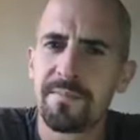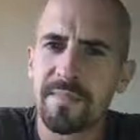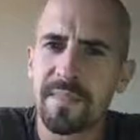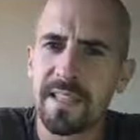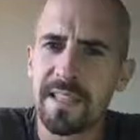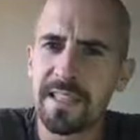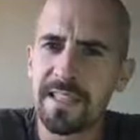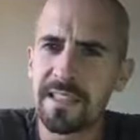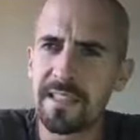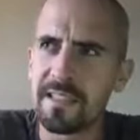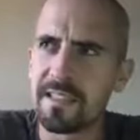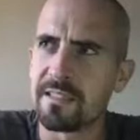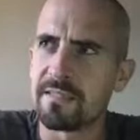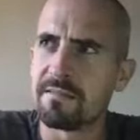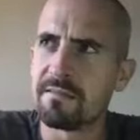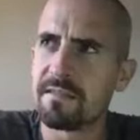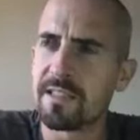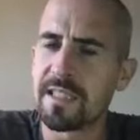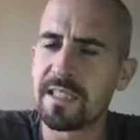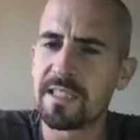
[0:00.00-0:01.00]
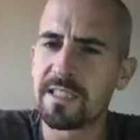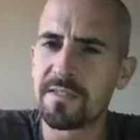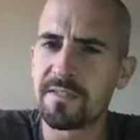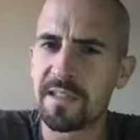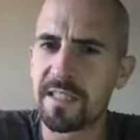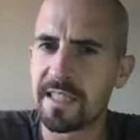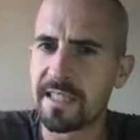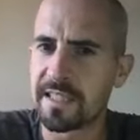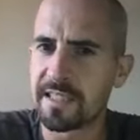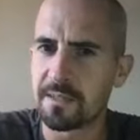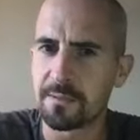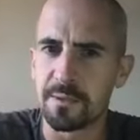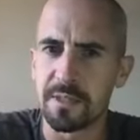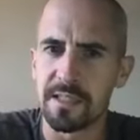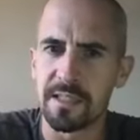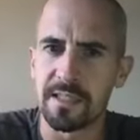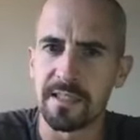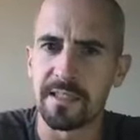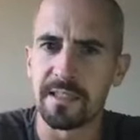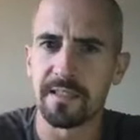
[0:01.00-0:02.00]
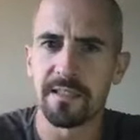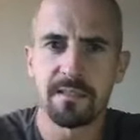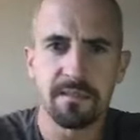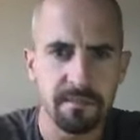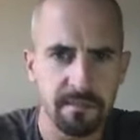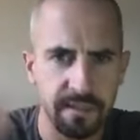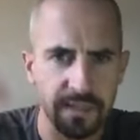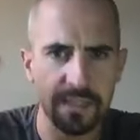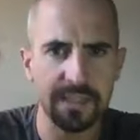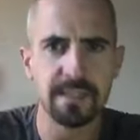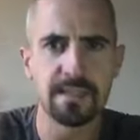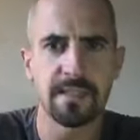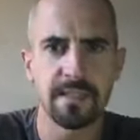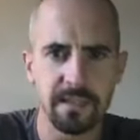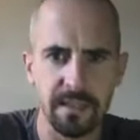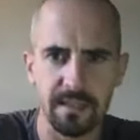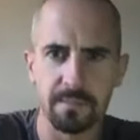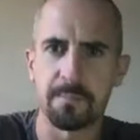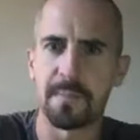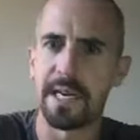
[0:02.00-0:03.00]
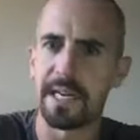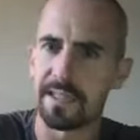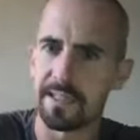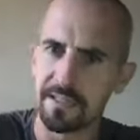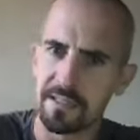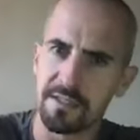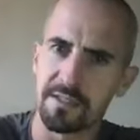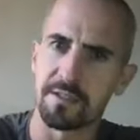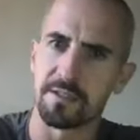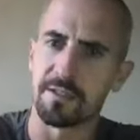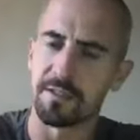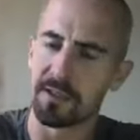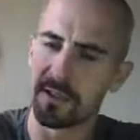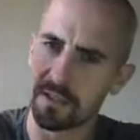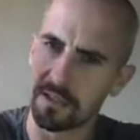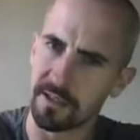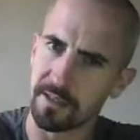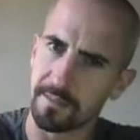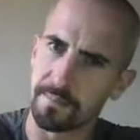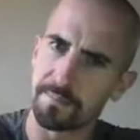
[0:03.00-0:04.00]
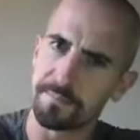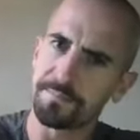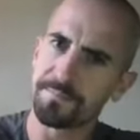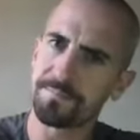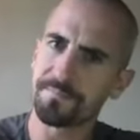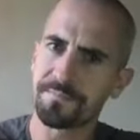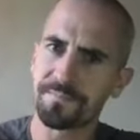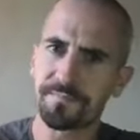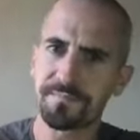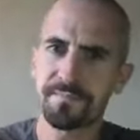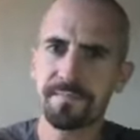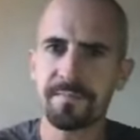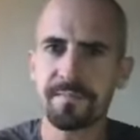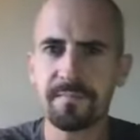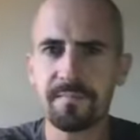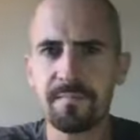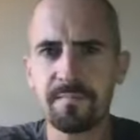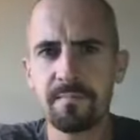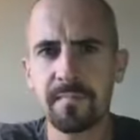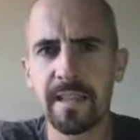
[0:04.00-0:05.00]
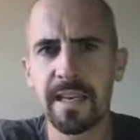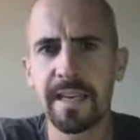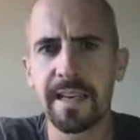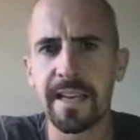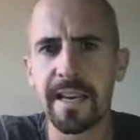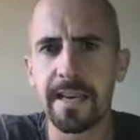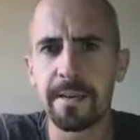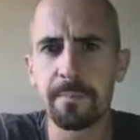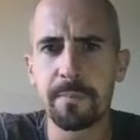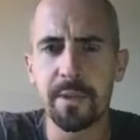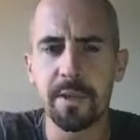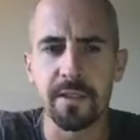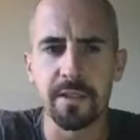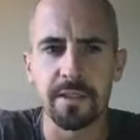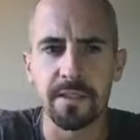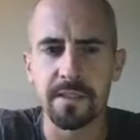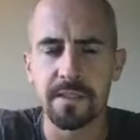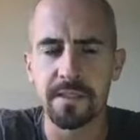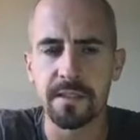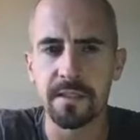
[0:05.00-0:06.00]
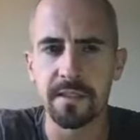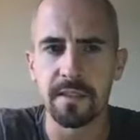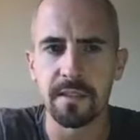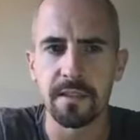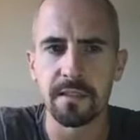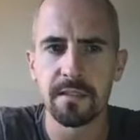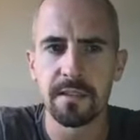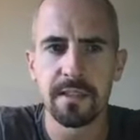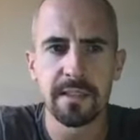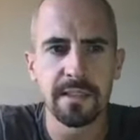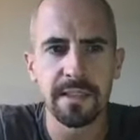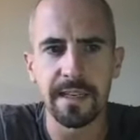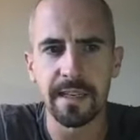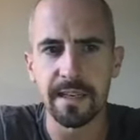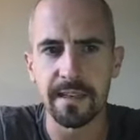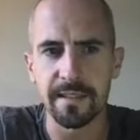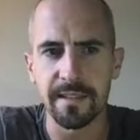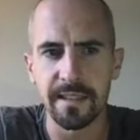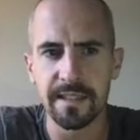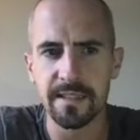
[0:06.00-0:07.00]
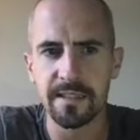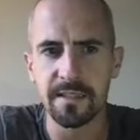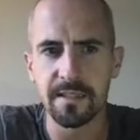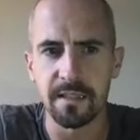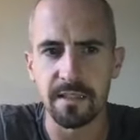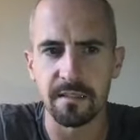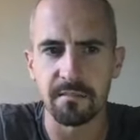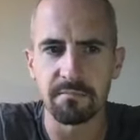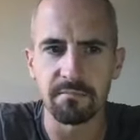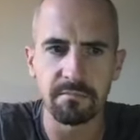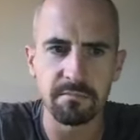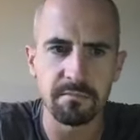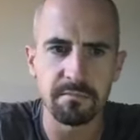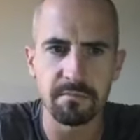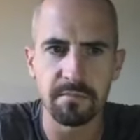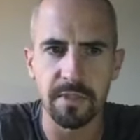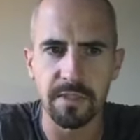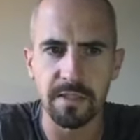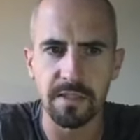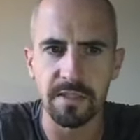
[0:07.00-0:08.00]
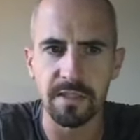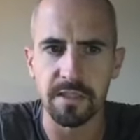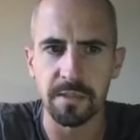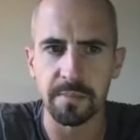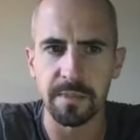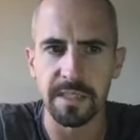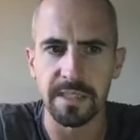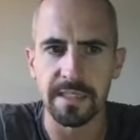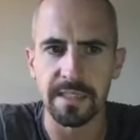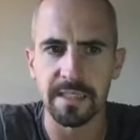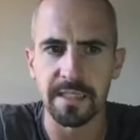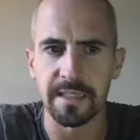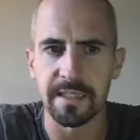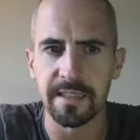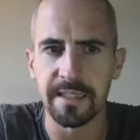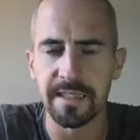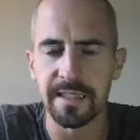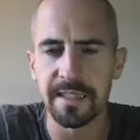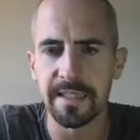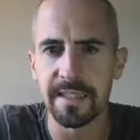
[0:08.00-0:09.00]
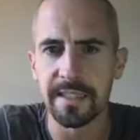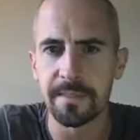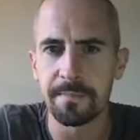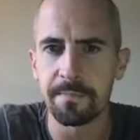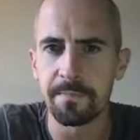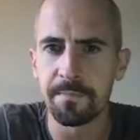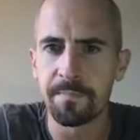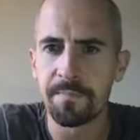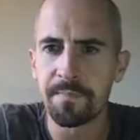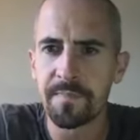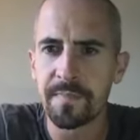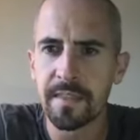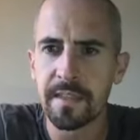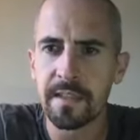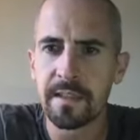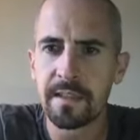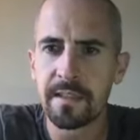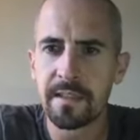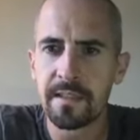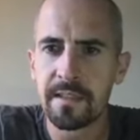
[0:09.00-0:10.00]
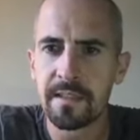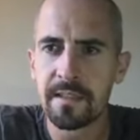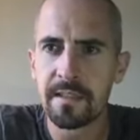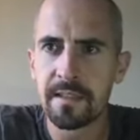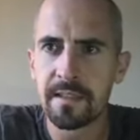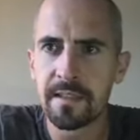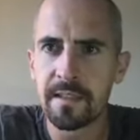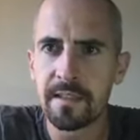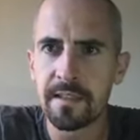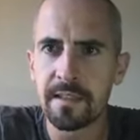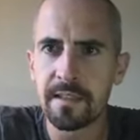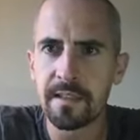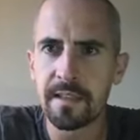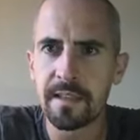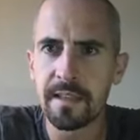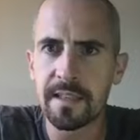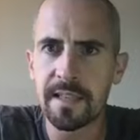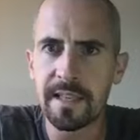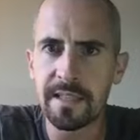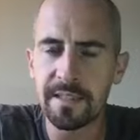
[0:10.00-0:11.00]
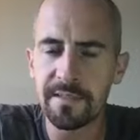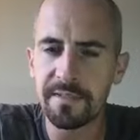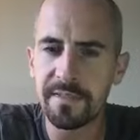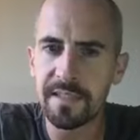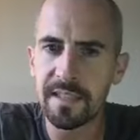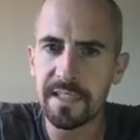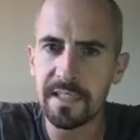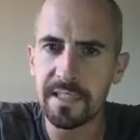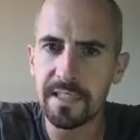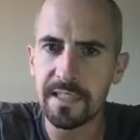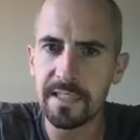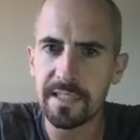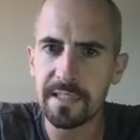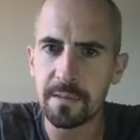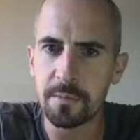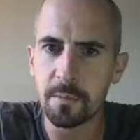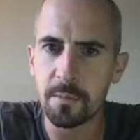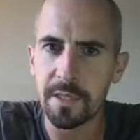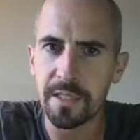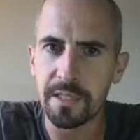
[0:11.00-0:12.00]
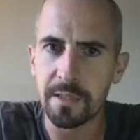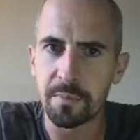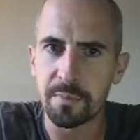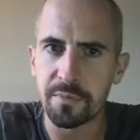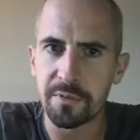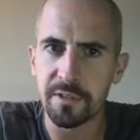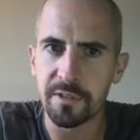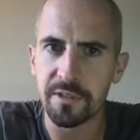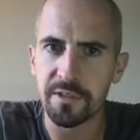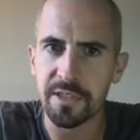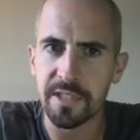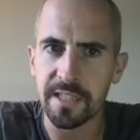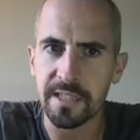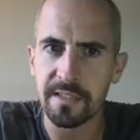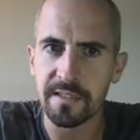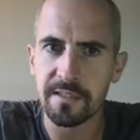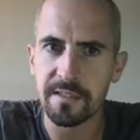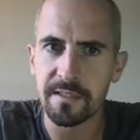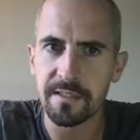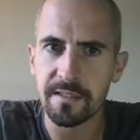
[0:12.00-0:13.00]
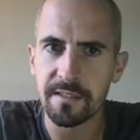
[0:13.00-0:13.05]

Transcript: I don't know. I just feel like it was a a, a milestone, not a an endpoint. So uh, that's not not such a big deal. And then um, I kind of feel like I need a winter project.